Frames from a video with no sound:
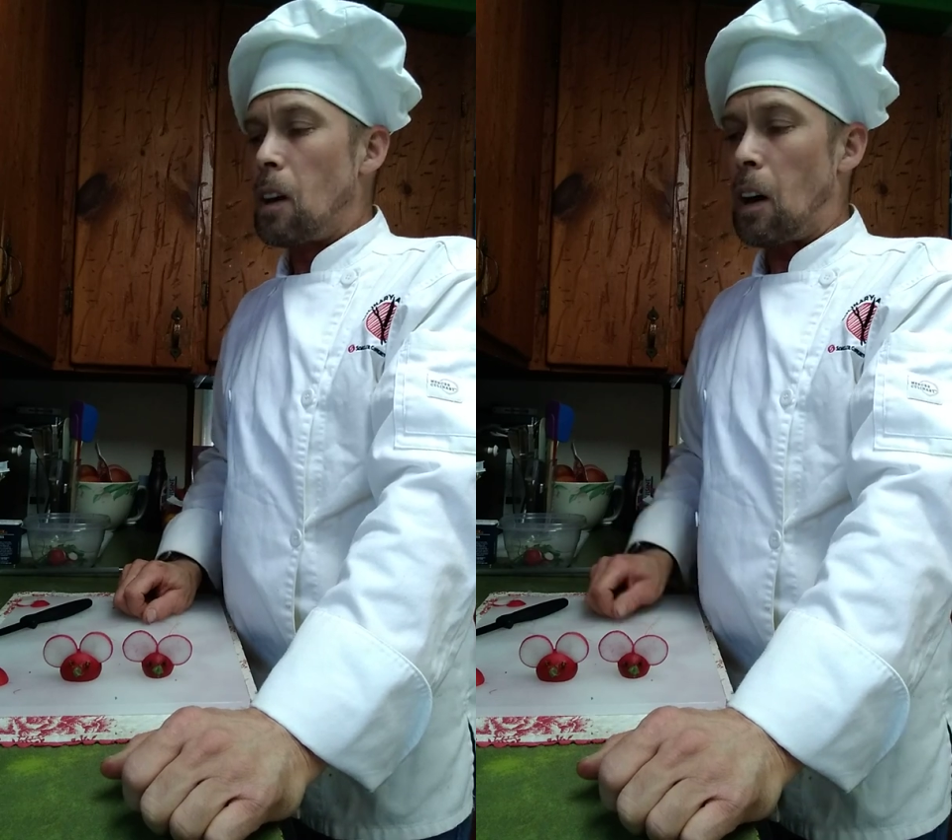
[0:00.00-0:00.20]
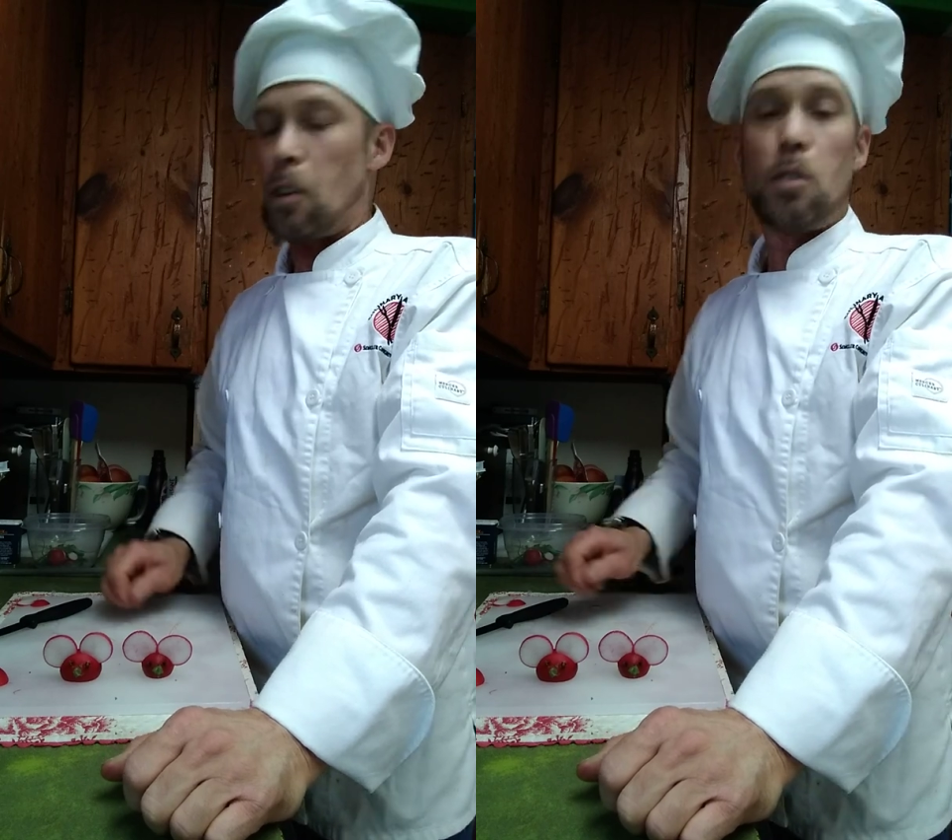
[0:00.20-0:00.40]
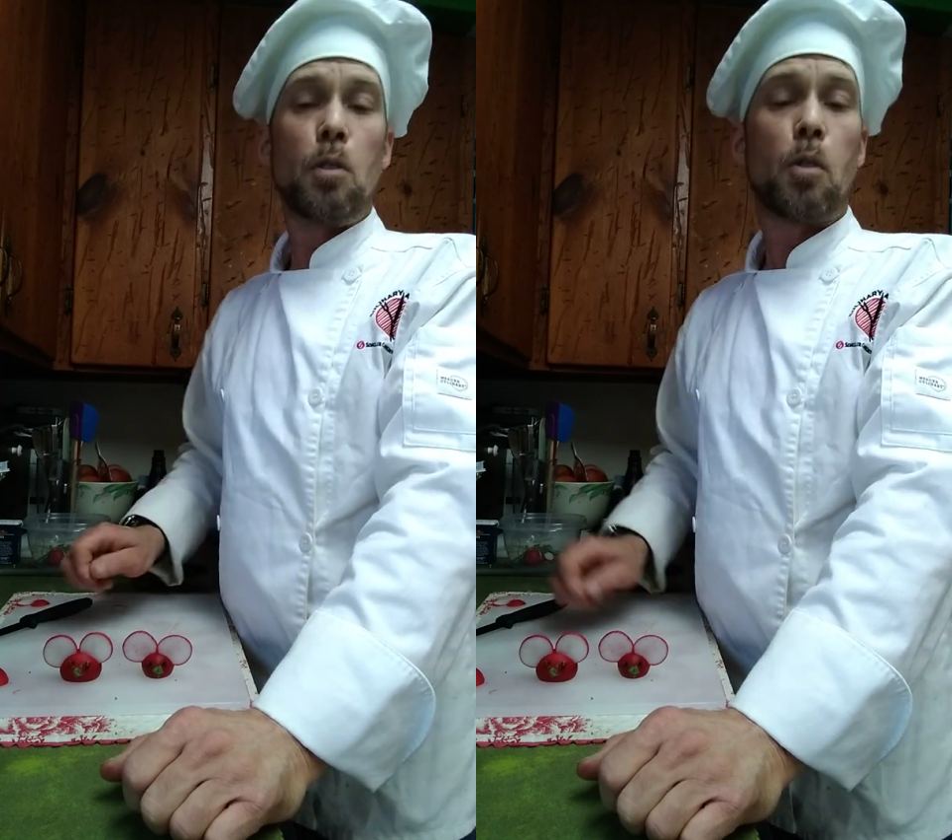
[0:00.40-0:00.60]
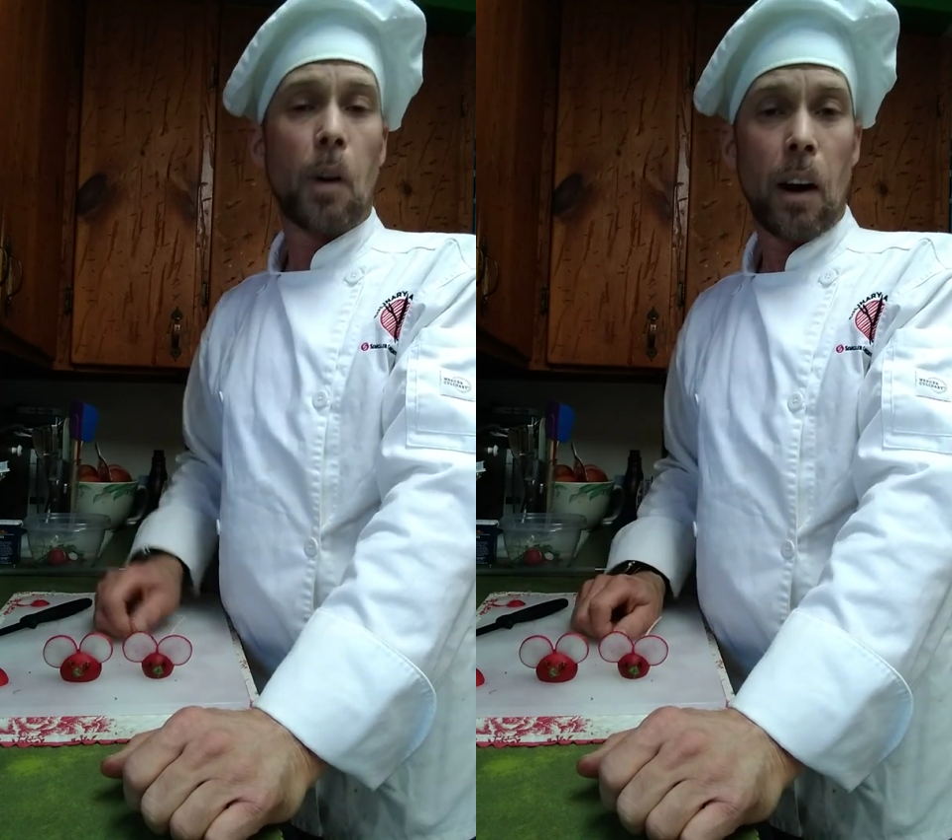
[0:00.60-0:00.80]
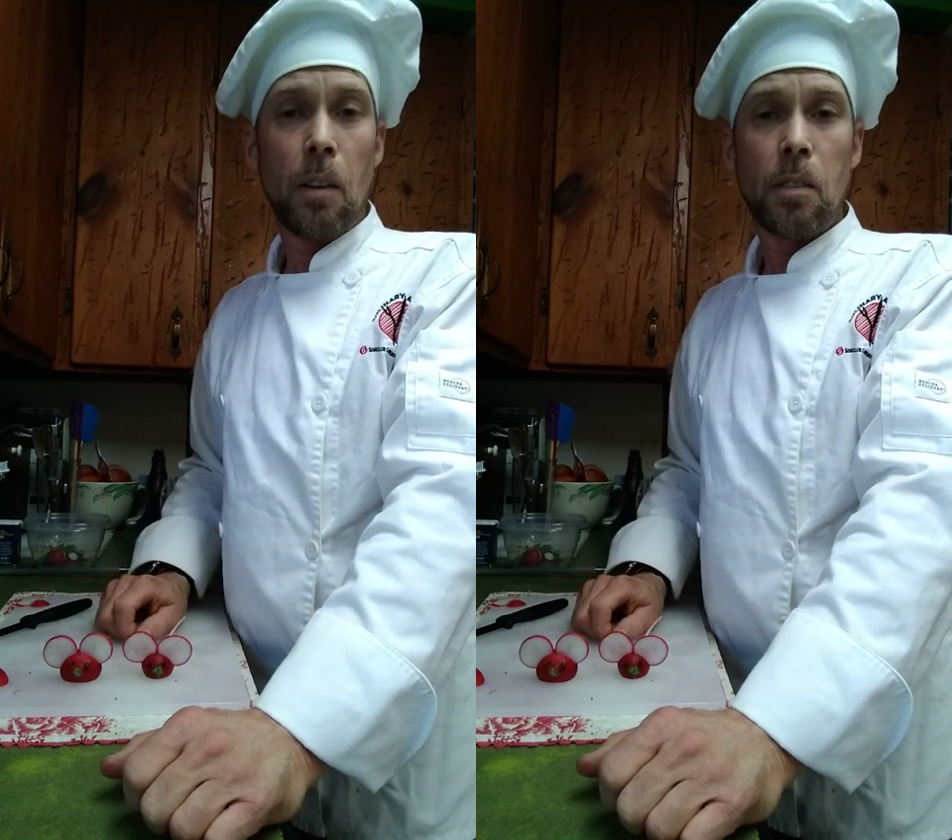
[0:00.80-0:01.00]
how to do
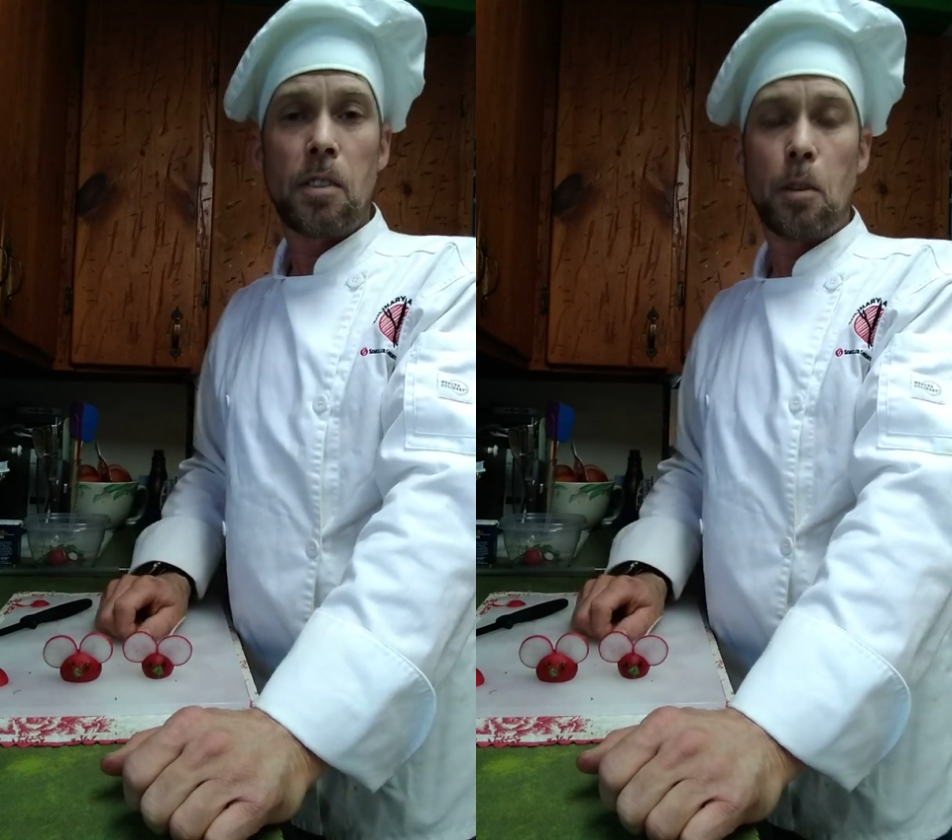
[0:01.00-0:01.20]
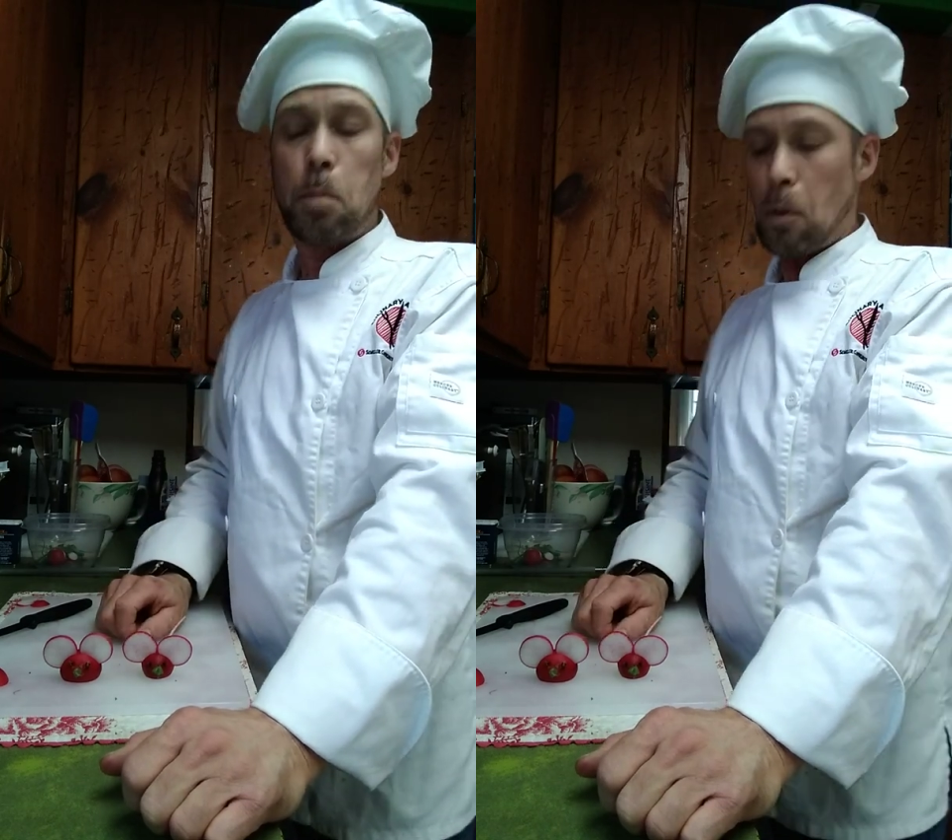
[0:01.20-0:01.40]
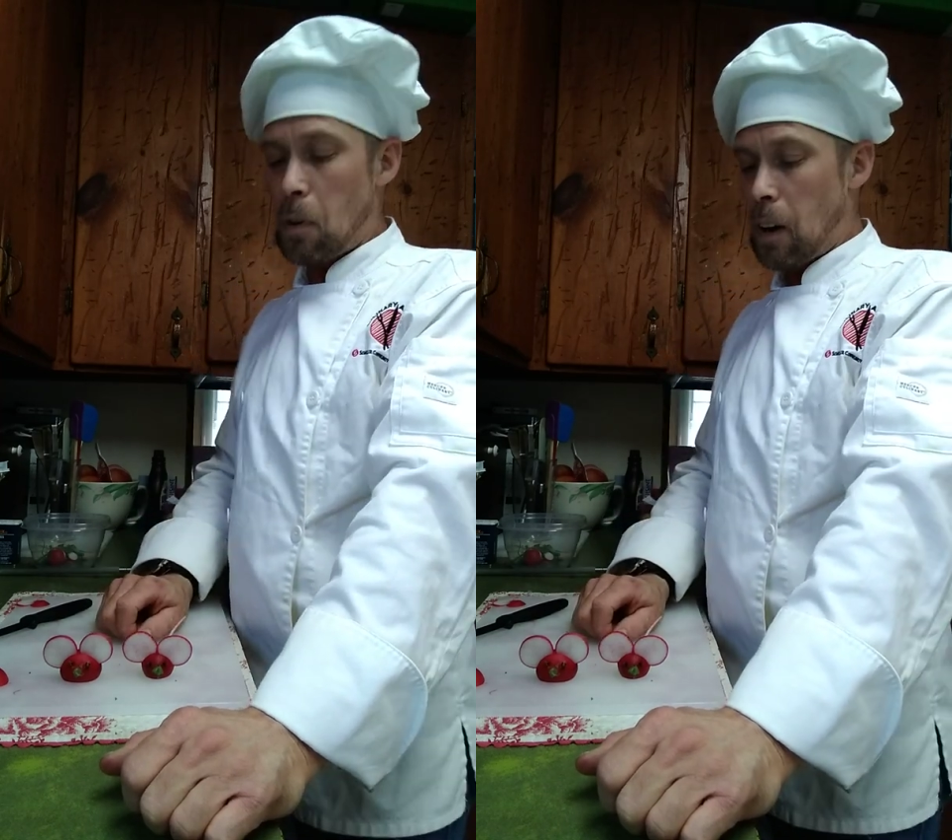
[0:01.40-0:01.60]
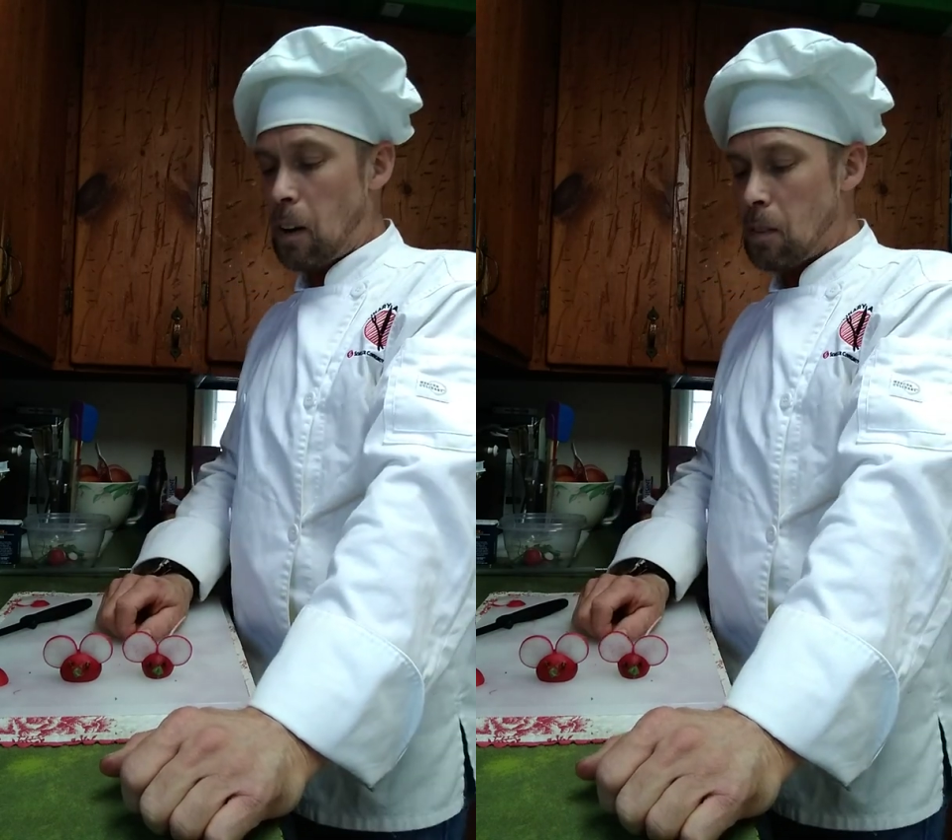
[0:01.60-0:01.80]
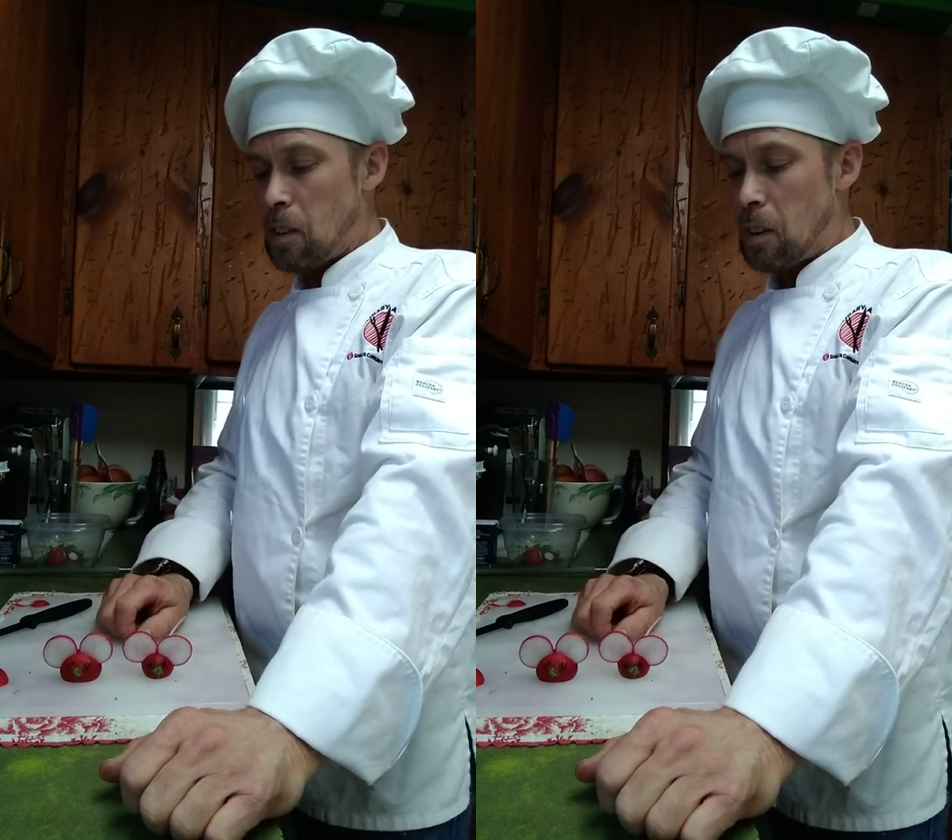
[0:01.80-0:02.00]
crowns, simple crowns,